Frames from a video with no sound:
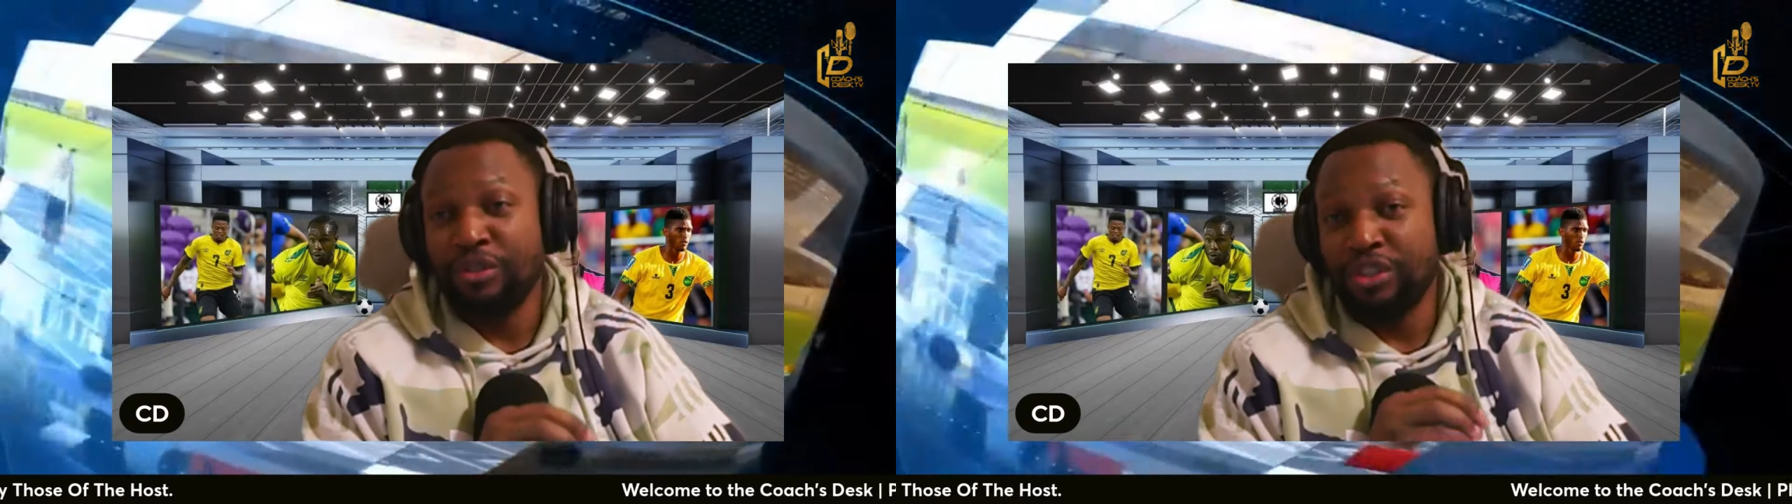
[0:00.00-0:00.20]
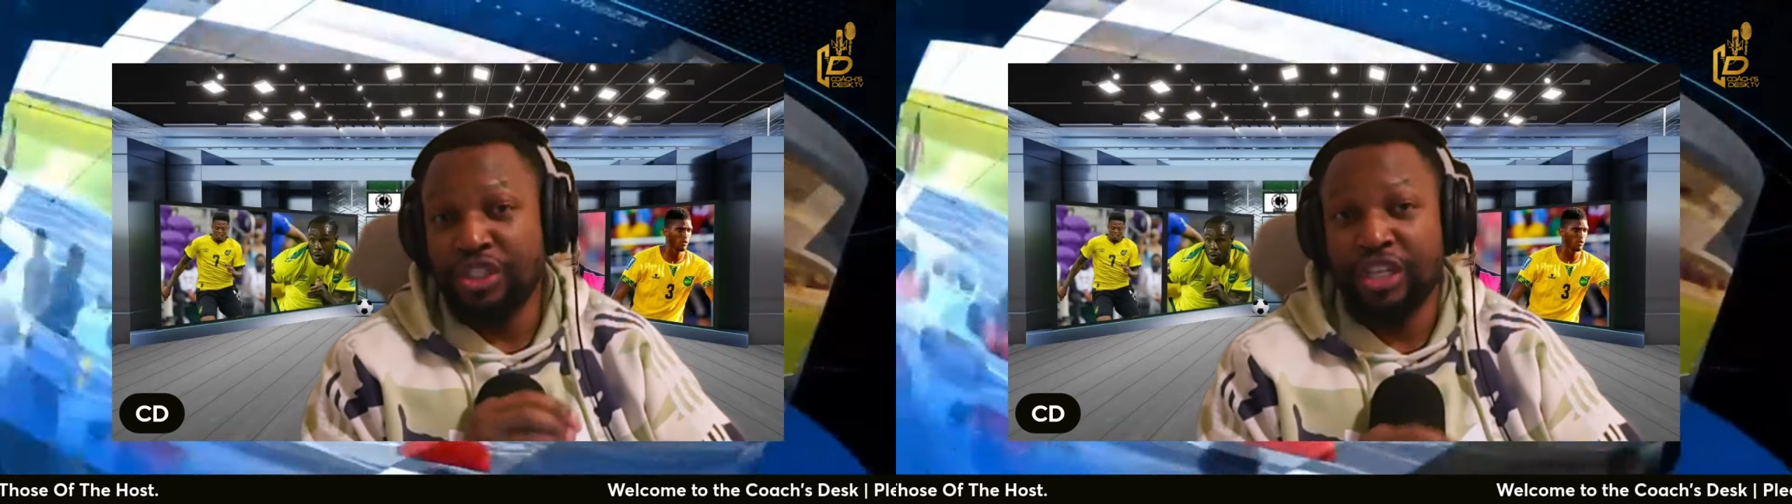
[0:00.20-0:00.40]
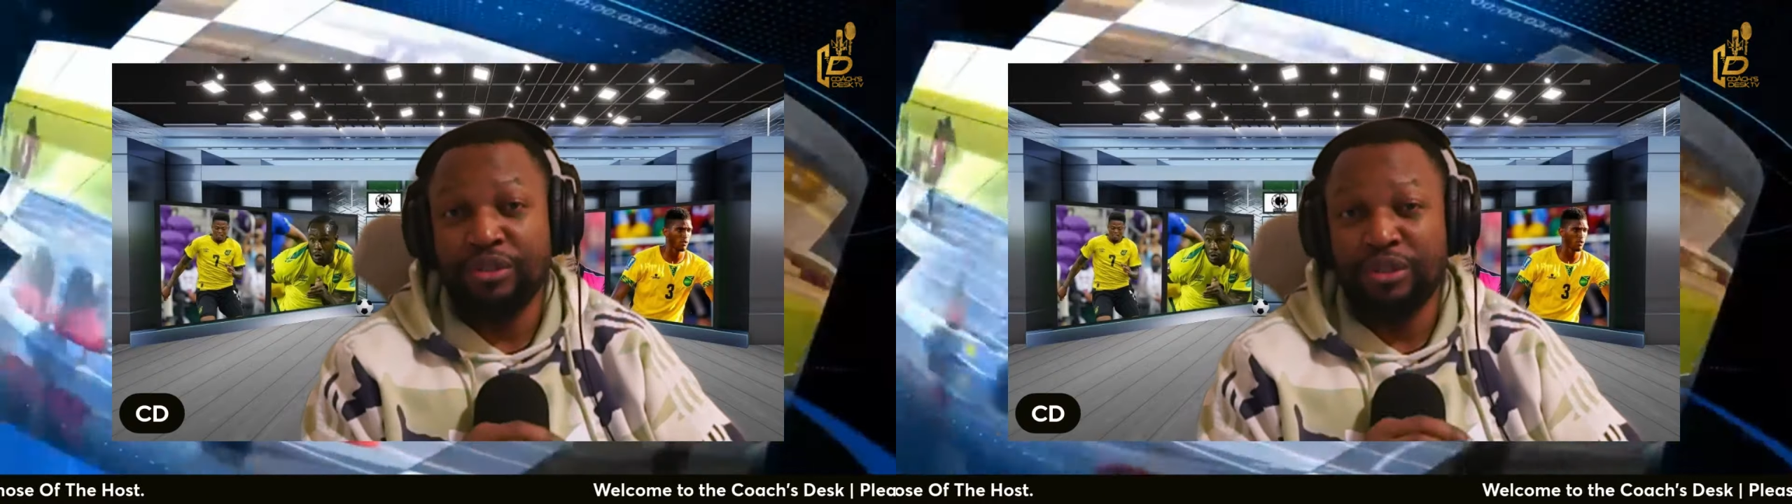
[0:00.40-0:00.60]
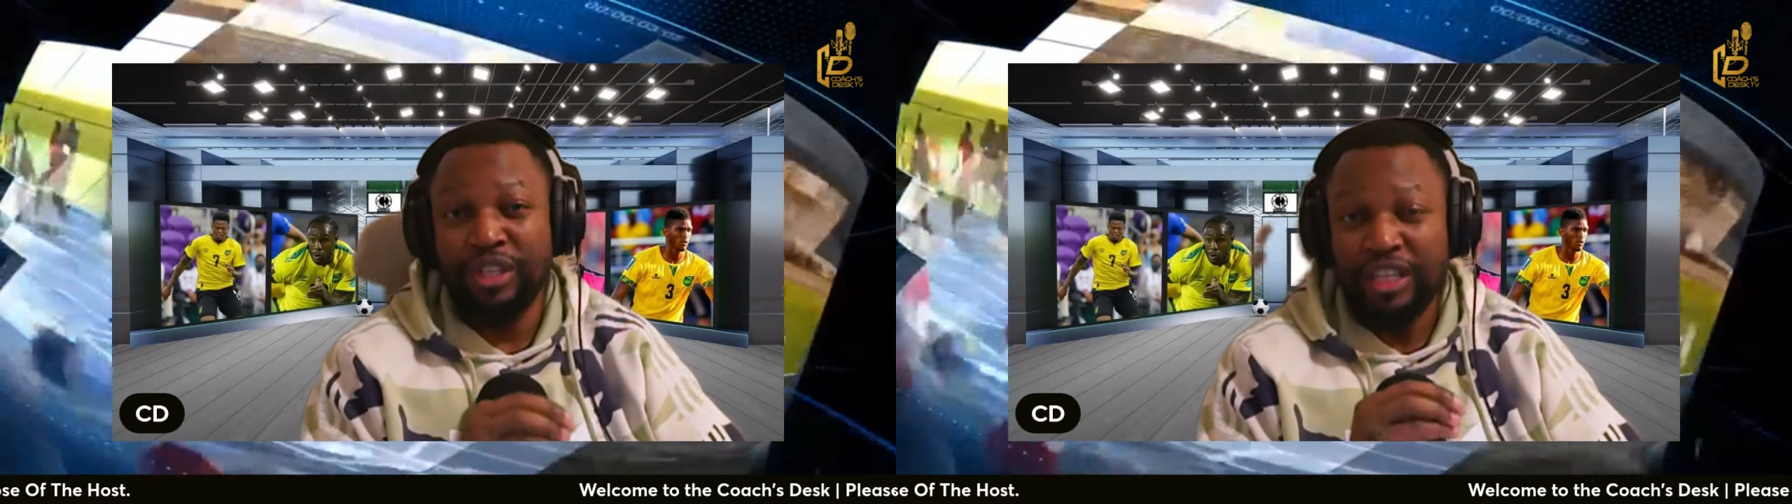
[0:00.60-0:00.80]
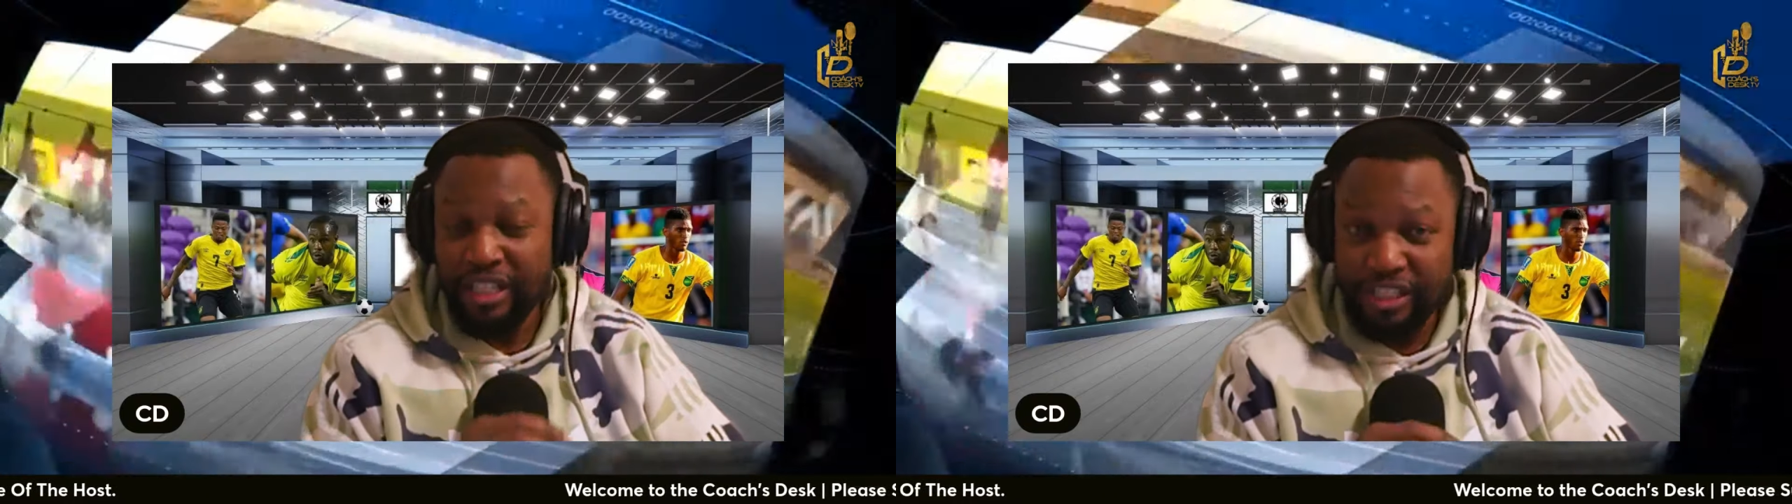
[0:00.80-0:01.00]
January
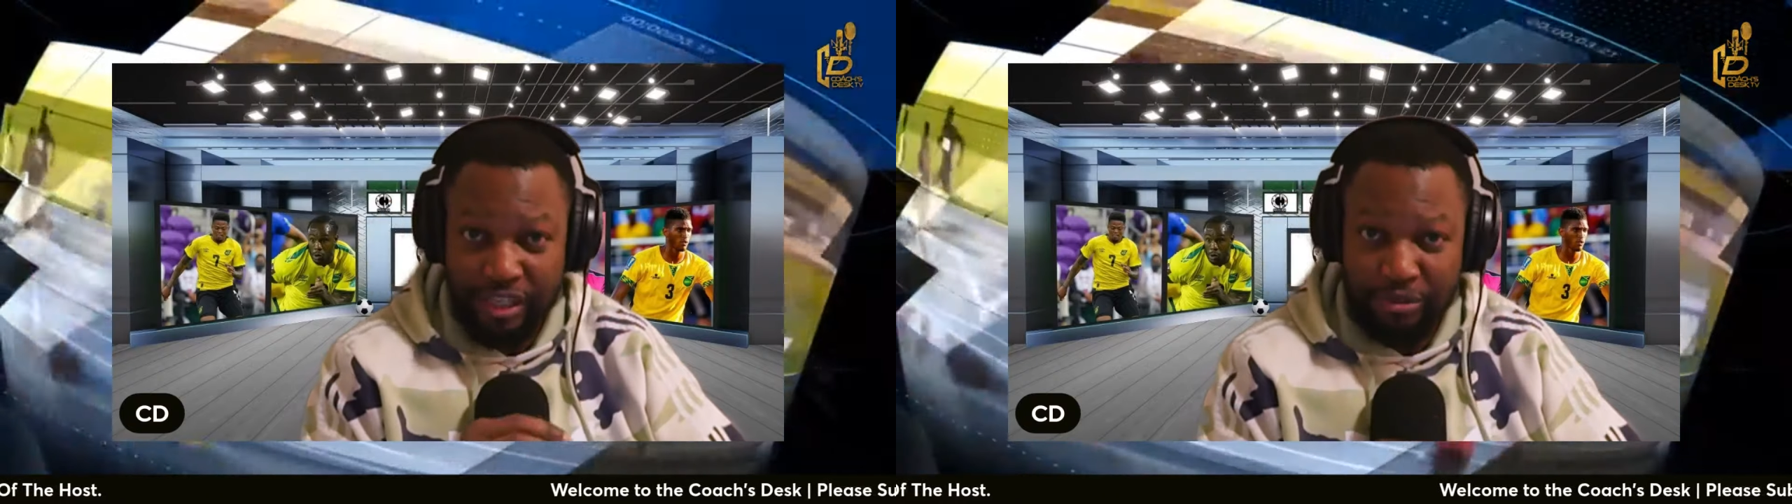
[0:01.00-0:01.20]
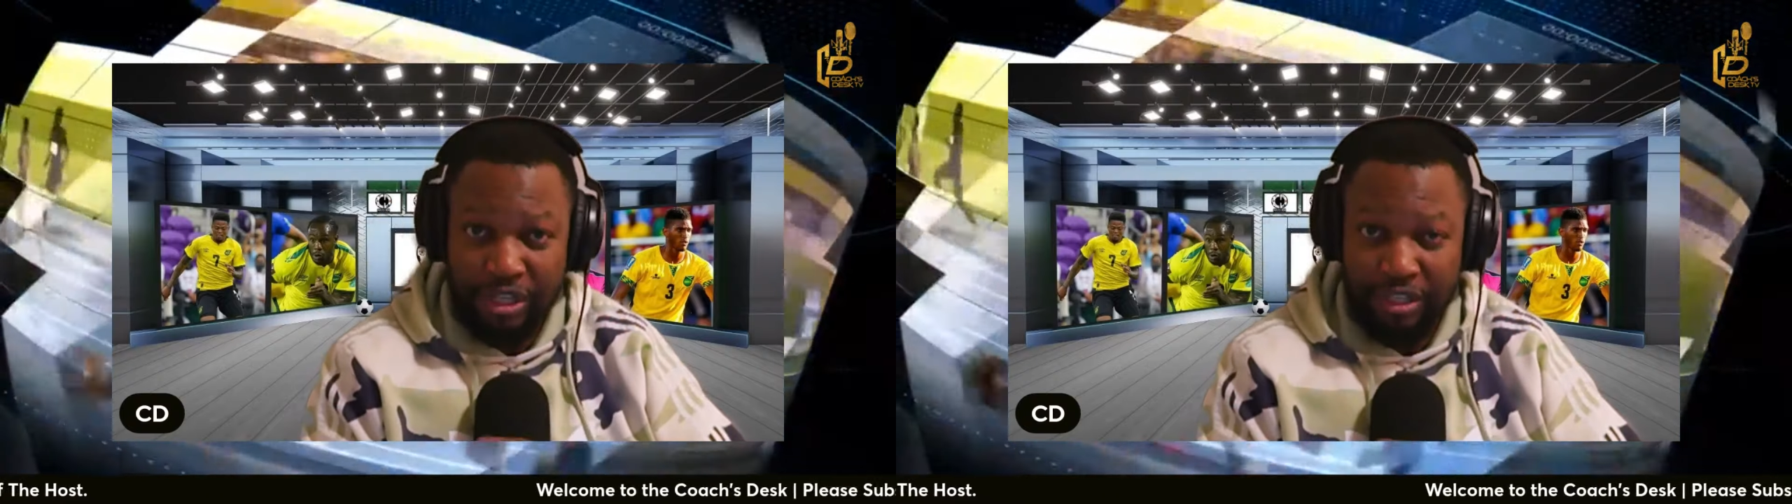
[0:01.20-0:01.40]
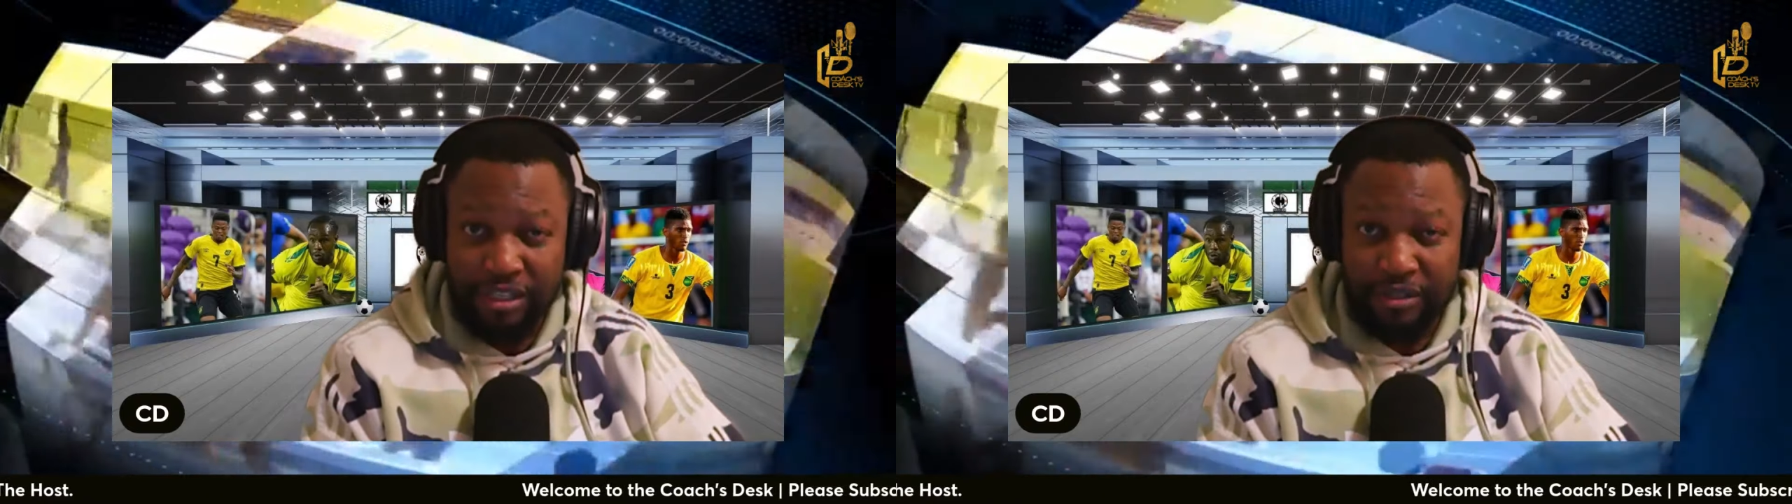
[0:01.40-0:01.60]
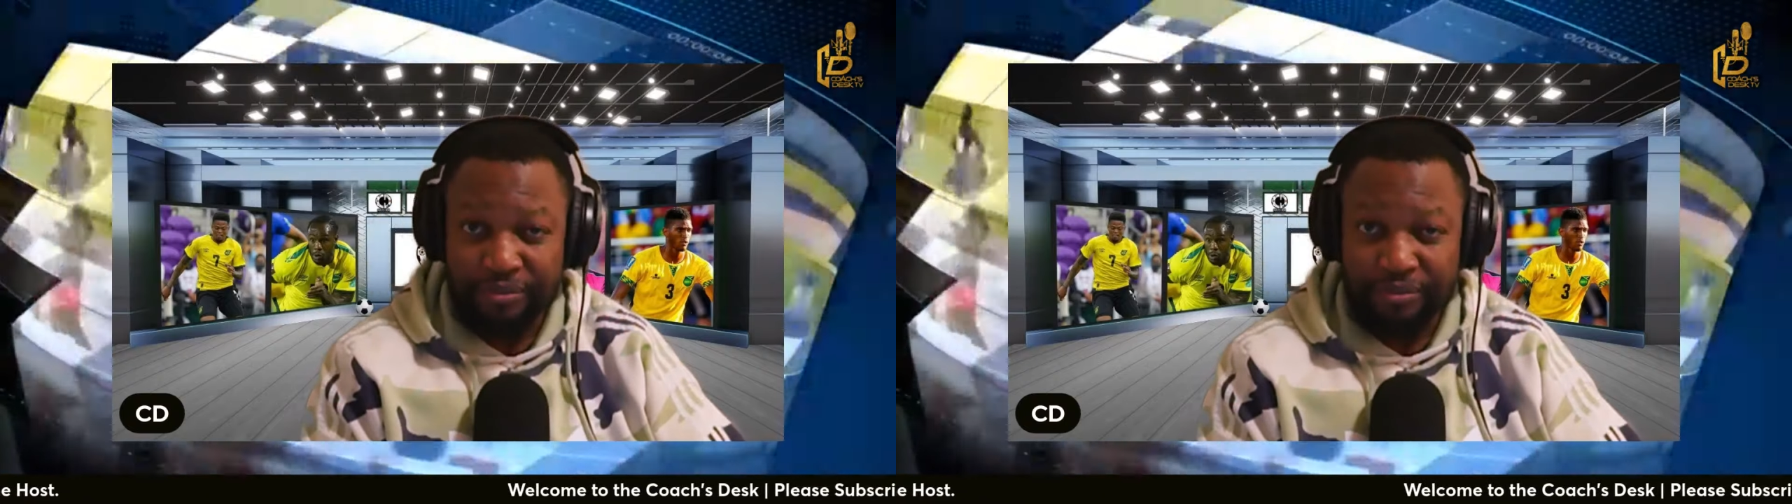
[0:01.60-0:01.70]
in Jamaica,